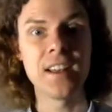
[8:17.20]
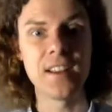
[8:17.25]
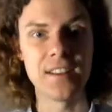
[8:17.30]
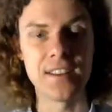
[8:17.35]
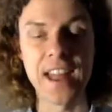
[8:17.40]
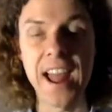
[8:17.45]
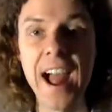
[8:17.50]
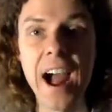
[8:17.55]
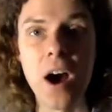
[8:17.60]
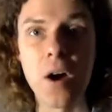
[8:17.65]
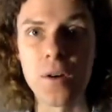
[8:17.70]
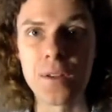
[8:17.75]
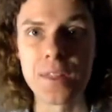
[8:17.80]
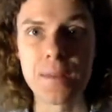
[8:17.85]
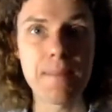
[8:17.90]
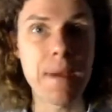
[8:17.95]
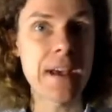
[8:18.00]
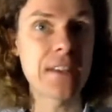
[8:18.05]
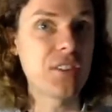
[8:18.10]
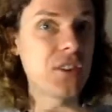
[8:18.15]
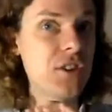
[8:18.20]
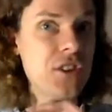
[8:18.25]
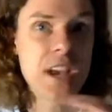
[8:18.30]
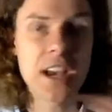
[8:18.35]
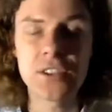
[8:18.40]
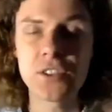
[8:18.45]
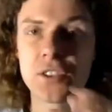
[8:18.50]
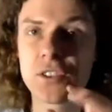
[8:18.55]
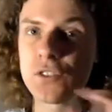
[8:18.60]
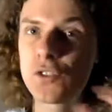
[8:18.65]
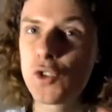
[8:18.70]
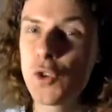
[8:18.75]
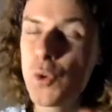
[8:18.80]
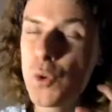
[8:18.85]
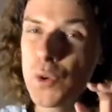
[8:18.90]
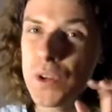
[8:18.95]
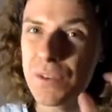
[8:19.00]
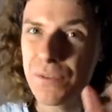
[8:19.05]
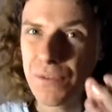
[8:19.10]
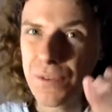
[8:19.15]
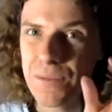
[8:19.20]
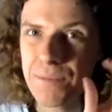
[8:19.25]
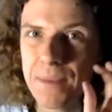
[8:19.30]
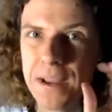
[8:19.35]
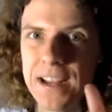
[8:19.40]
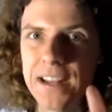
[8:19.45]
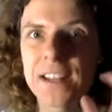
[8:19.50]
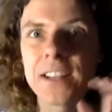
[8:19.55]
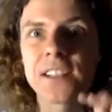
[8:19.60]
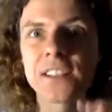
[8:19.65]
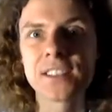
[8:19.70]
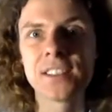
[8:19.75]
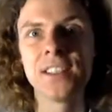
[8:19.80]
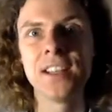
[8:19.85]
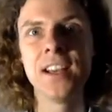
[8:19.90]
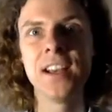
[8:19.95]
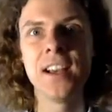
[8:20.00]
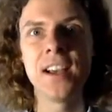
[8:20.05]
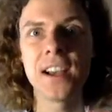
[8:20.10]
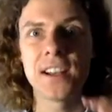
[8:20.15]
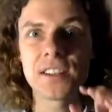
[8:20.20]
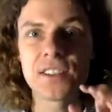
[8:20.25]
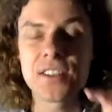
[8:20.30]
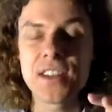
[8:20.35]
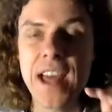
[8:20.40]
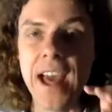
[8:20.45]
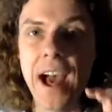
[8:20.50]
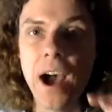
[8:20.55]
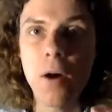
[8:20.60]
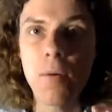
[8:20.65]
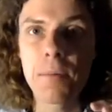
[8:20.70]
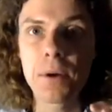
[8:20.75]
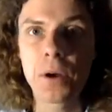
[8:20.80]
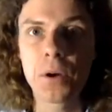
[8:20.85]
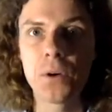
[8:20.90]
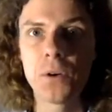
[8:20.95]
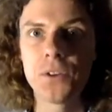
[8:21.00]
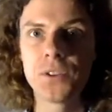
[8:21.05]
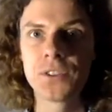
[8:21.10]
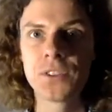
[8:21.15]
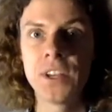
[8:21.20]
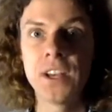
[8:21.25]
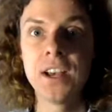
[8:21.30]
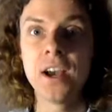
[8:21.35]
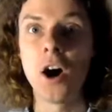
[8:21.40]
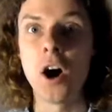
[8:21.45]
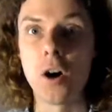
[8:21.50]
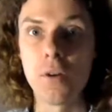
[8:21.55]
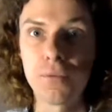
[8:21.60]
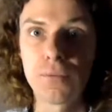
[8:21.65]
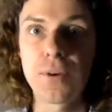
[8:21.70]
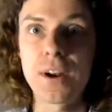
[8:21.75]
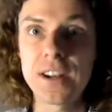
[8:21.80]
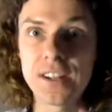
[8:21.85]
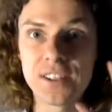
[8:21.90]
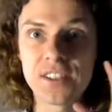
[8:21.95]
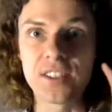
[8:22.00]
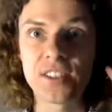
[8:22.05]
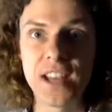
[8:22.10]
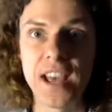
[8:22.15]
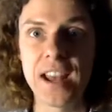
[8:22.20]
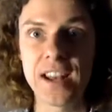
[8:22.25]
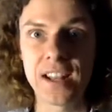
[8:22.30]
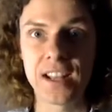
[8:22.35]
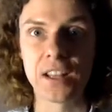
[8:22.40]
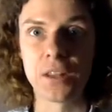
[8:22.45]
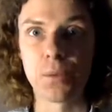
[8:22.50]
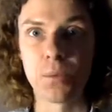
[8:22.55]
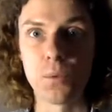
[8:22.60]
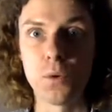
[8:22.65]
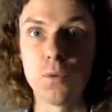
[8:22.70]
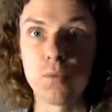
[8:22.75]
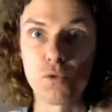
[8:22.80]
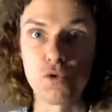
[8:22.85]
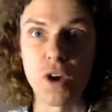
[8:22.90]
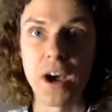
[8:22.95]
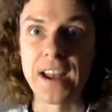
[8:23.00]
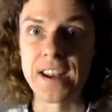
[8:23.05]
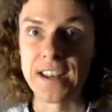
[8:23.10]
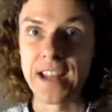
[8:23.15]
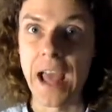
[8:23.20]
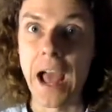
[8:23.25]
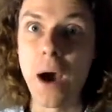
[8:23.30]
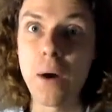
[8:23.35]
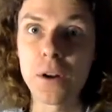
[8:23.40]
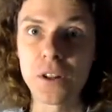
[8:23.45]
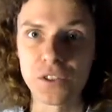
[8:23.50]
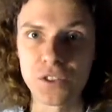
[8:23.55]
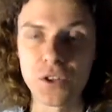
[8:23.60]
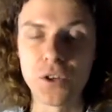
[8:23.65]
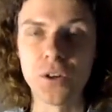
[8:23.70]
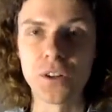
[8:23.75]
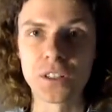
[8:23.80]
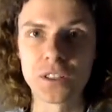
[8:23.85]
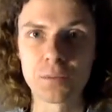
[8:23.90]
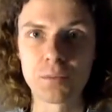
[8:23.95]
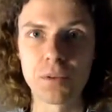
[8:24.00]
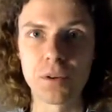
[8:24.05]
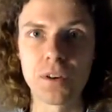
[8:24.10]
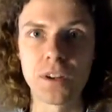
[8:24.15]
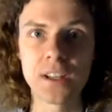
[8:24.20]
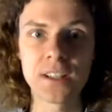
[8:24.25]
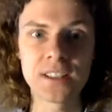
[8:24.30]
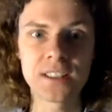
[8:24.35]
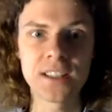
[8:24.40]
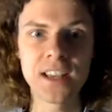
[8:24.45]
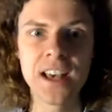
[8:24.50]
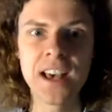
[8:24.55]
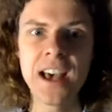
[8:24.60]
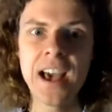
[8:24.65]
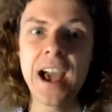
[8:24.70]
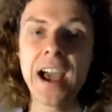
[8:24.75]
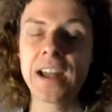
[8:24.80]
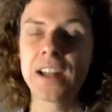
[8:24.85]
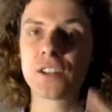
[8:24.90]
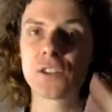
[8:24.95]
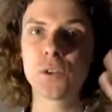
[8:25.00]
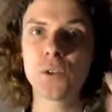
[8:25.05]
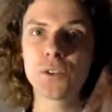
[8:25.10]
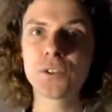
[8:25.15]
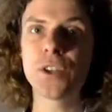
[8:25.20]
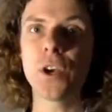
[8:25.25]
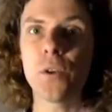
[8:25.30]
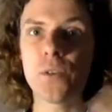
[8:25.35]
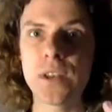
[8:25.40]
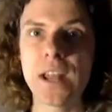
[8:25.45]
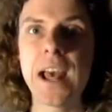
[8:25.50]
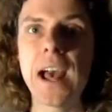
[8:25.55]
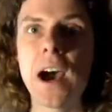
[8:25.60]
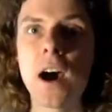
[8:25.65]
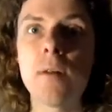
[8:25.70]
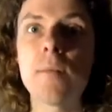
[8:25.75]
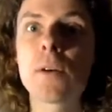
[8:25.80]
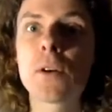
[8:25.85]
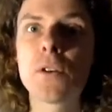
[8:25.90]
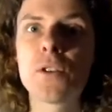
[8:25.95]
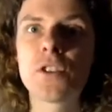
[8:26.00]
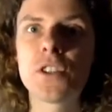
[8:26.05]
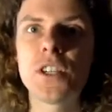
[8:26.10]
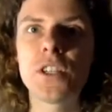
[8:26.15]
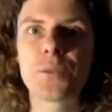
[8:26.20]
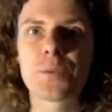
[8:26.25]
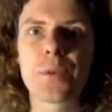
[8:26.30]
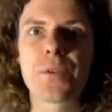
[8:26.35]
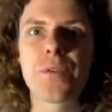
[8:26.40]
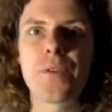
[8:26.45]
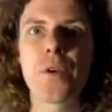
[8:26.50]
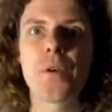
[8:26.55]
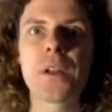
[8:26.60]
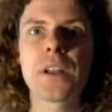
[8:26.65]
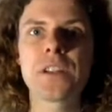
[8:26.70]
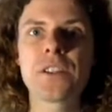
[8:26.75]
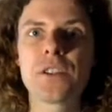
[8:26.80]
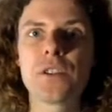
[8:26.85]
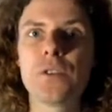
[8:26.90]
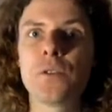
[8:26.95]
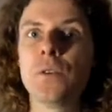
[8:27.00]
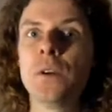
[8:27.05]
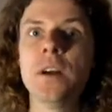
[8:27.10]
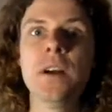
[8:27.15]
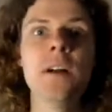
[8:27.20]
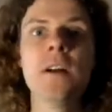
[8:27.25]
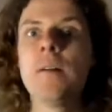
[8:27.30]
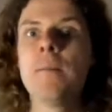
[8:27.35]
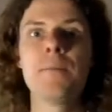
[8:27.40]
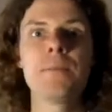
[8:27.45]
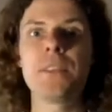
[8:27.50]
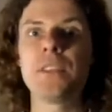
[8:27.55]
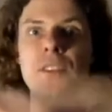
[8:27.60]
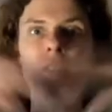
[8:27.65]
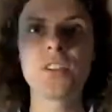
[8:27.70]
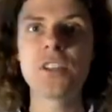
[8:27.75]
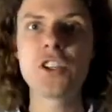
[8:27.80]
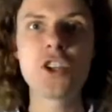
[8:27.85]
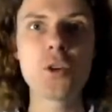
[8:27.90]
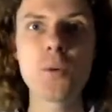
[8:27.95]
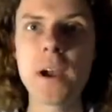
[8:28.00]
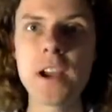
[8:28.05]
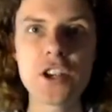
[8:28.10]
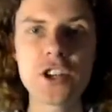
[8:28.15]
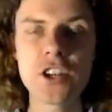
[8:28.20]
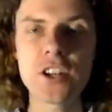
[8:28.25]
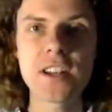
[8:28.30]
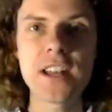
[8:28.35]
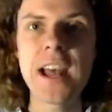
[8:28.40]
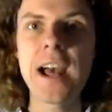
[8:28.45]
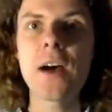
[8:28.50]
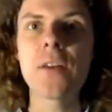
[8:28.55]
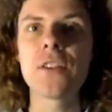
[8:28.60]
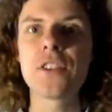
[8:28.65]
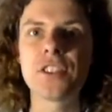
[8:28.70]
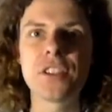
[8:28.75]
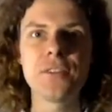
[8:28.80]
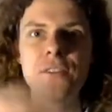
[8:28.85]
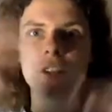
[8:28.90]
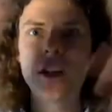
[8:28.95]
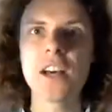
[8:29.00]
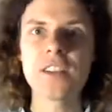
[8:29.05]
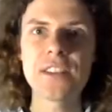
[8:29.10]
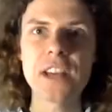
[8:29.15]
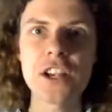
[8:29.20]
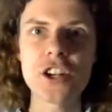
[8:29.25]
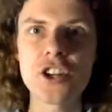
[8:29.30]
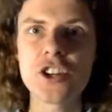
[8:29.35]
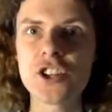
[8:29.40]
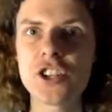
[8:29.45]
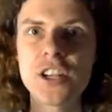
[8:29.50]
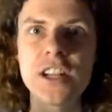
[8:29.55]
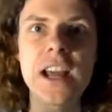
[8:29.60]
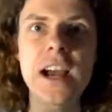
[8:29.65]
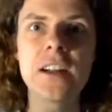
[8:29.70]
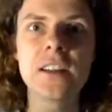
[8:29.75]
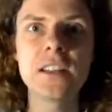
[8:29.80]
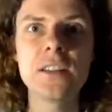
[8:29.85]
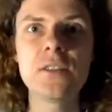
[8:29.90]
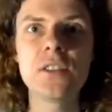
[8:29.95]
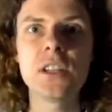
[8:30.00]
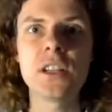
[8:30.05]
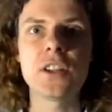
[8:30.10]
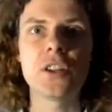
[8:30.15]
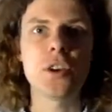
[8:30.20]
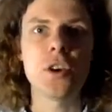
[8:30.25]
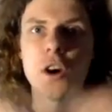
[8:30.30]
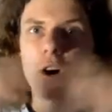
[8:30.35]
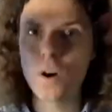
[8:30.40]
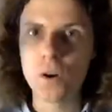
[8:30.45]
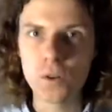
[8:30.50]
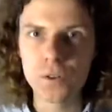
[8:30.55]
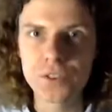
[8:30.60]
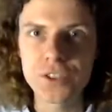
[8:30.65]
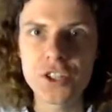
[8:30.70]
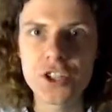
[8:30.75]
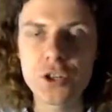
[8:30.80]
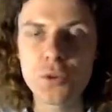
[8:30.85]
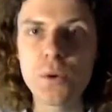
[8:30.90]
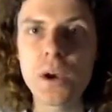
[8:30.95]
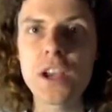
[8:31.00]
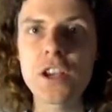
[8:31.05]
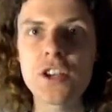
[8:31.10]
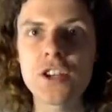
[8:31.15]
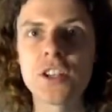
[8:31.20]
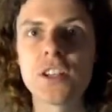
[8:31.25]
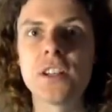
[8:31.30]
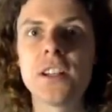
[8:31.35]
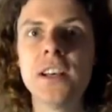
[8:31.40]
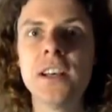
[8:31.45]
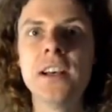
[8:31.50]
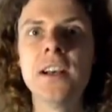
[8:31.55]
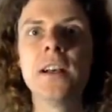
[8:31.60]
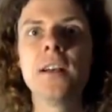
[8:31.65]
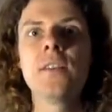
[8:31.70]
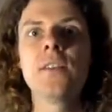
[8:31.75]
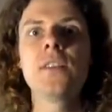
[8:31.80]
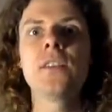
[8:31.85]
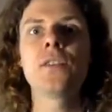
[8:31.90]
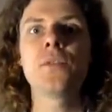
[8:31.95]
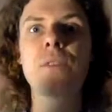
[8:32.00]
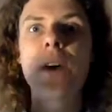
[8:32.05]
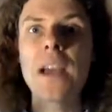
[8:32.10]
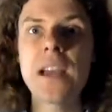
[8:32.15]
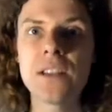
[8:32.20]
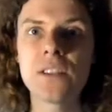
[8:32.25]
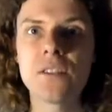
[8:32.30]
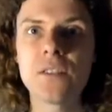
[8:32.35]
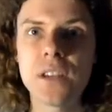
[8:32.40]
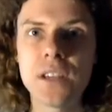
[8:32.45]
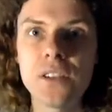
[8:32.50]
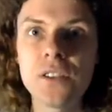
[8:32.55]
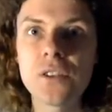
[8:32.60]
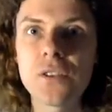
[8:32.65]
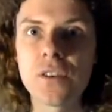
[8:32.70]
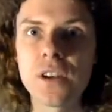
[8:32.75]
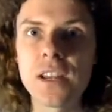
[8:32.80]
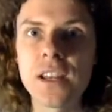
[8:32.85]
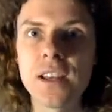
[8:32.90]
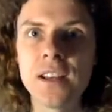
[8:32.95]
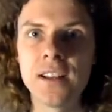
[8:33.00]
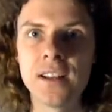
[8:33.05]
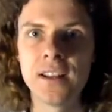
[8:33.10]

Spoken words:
Now in the passage has two different meanings. It's now because Offred is standing in the room right now and it's her experience. And it's also now because she's referring to this situation now, the civilization she now lives in, her whole situation, this phase of history.